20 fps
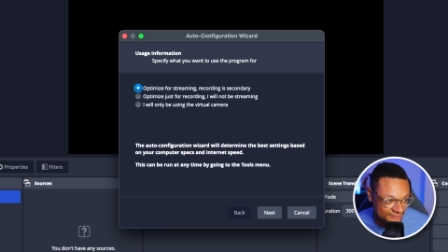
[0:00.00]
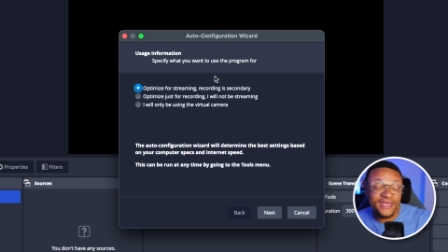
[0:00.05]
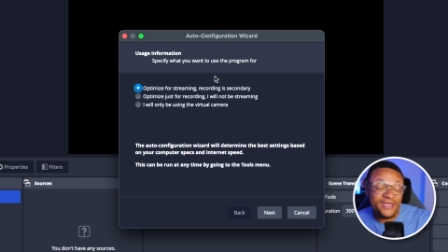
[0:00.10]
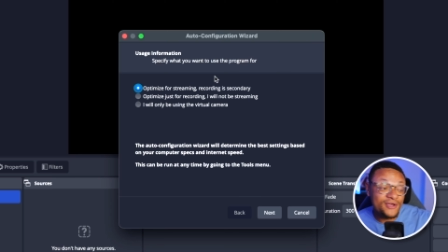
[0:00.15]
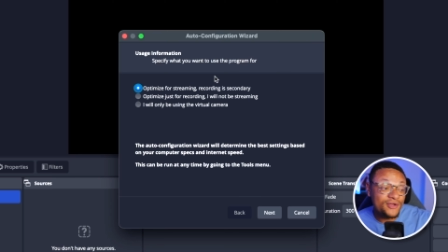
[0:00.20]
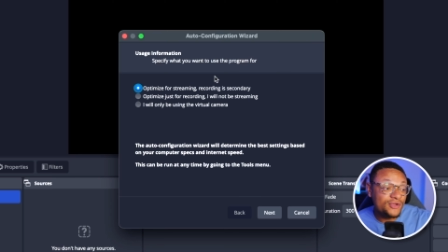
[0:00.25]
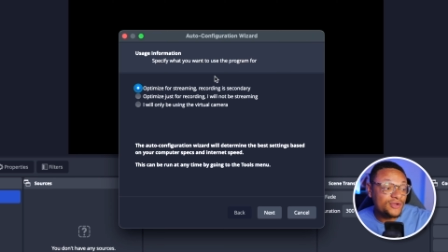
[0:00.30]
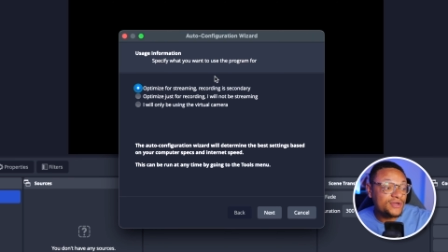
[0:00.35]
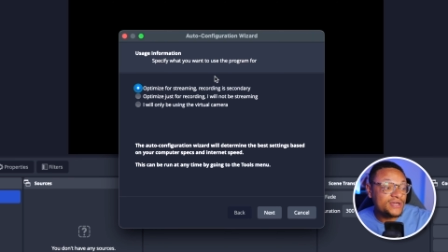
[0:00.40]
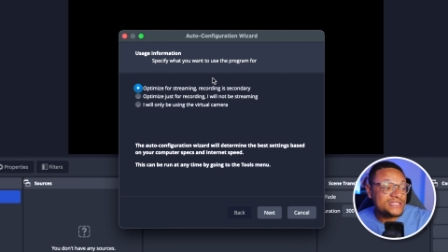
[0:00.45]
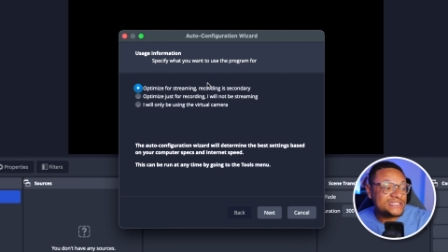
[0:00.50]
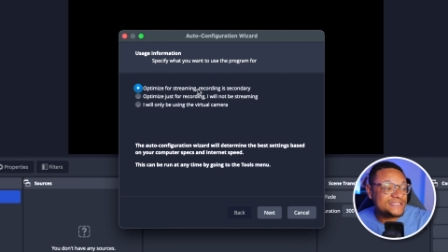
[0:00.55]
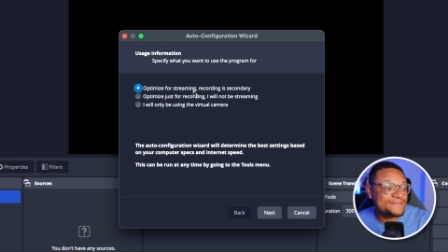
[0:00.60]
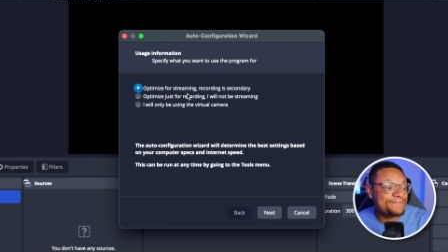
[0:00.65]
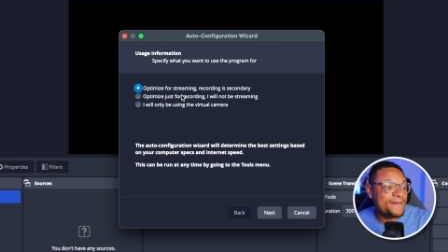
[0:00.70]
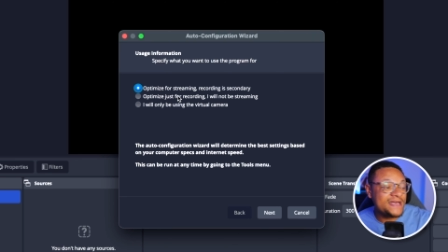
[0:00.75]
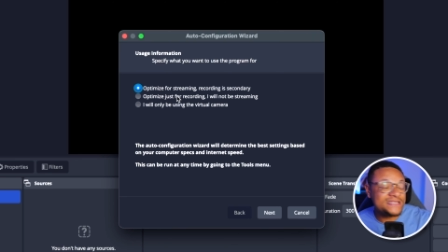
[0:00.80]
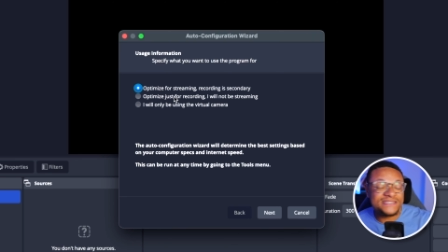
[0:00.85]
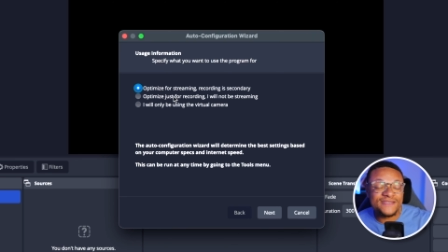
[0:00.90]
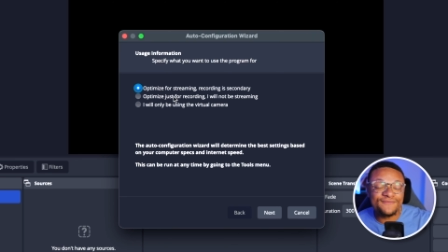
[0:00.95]
Here you can
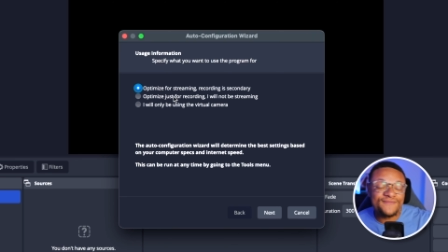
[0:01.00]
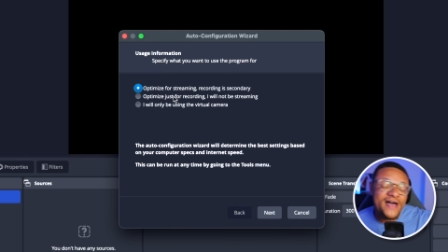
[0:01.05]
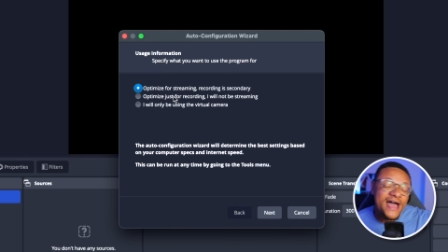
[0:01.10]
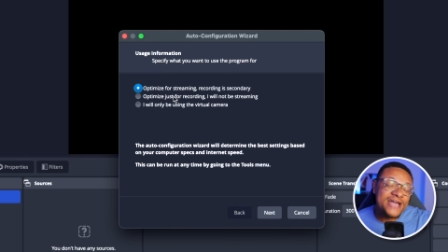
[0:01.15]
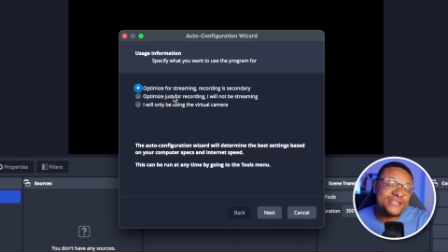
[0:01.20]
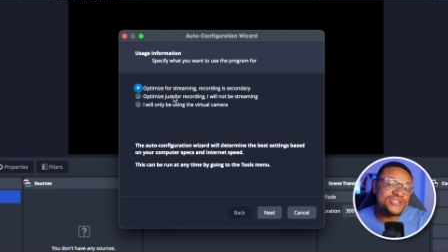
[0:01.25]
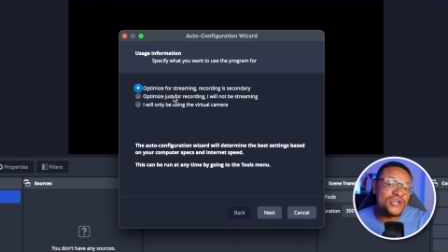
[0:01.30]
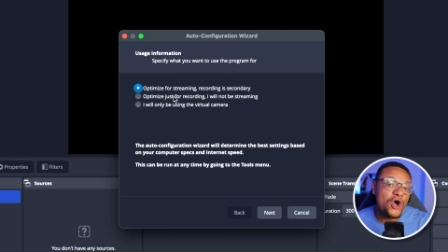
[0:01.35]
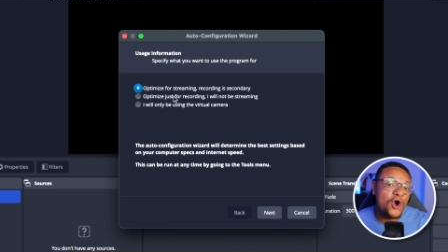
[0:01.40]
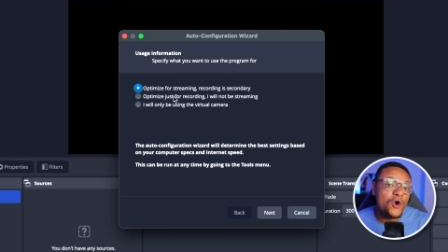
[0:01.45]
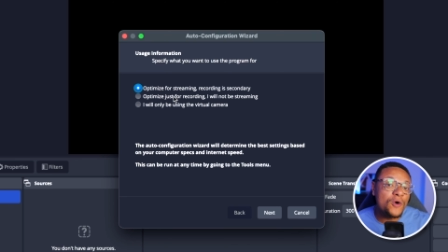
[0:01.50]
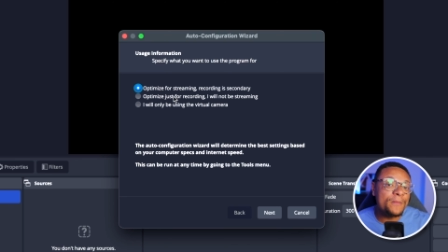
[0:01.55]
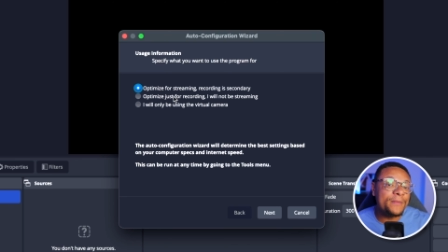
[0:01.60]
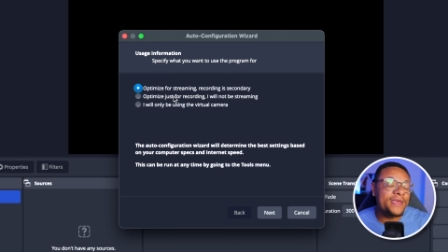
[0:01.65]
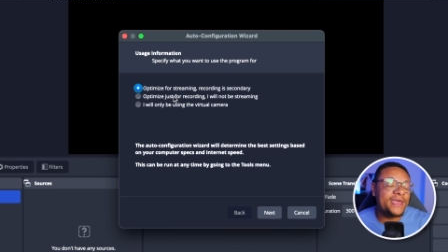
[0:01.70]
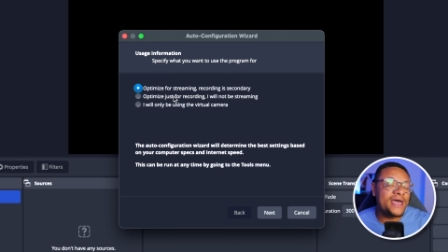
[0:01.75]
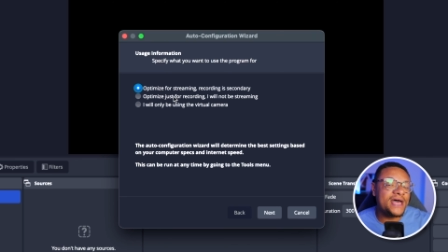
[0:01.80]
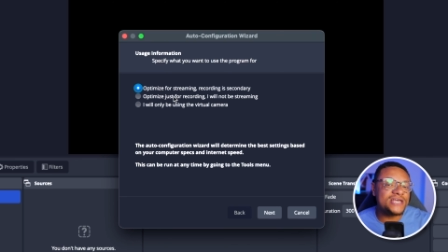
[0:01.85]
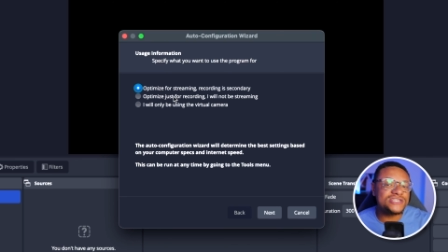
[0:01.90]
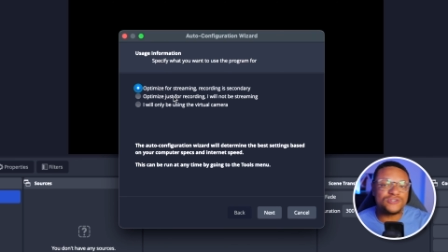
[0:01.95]
specify to
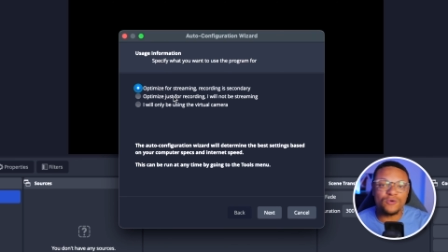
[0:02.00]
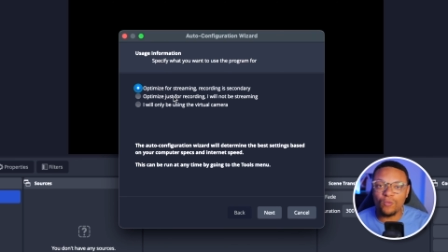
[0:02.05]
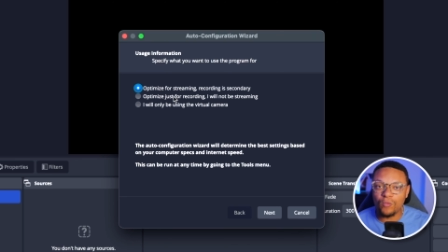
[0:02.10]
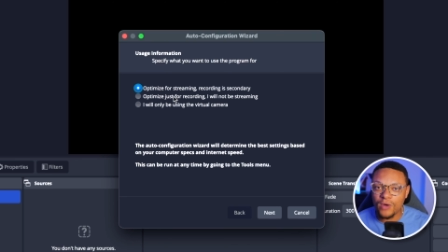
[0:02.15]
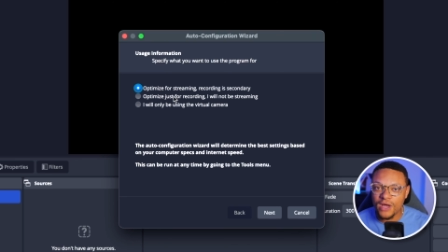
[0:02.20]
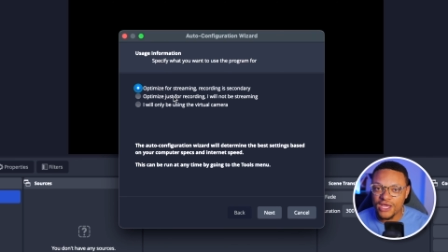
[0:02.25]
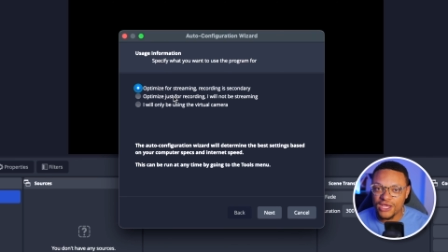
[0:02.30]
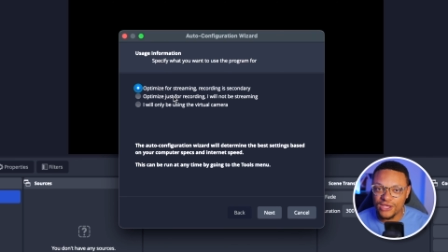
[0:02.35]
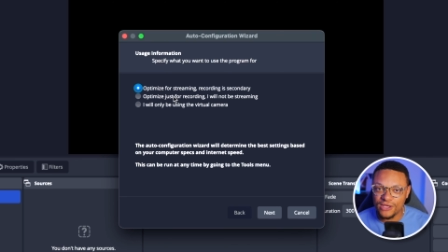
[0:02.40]
OBS what